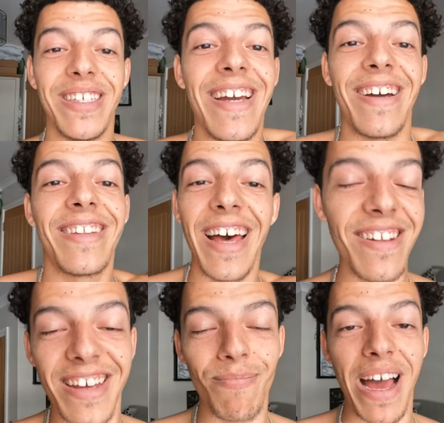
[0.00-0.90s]
But yeah,
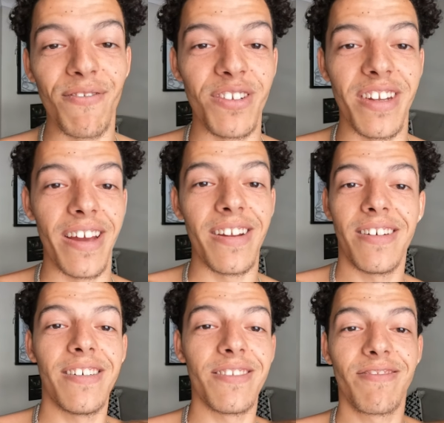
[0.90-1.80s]
that's the plan for today.
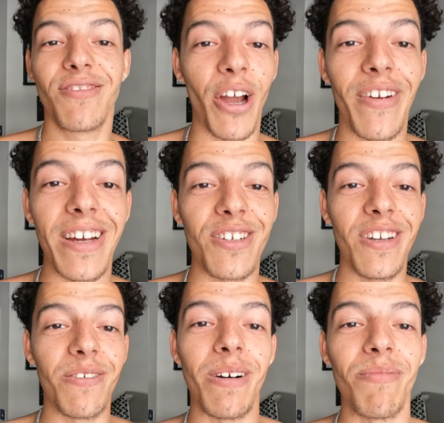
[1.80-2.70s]
Don't
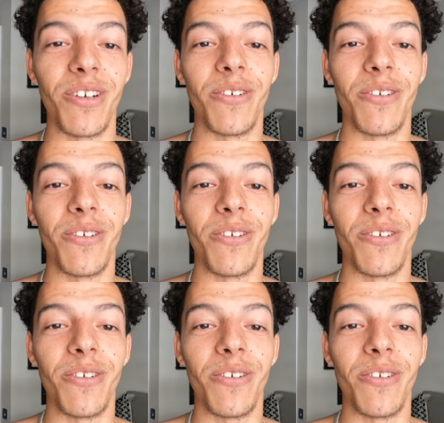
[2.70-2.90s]
actually know what I'm